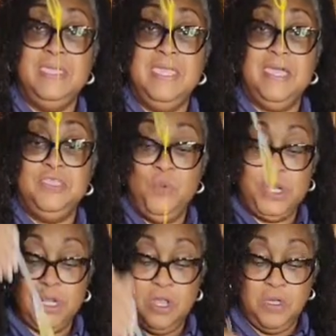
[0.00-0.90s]
Yeah, you
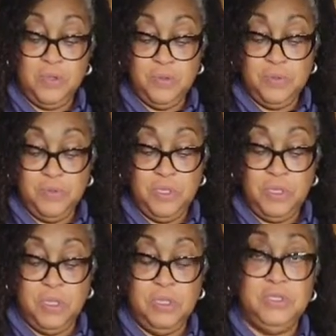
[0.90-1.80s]
want a long
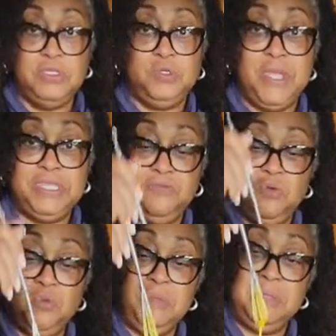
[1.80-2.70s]
stretch
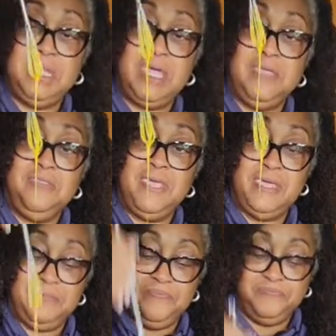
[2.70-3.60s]
of a ribbon like that.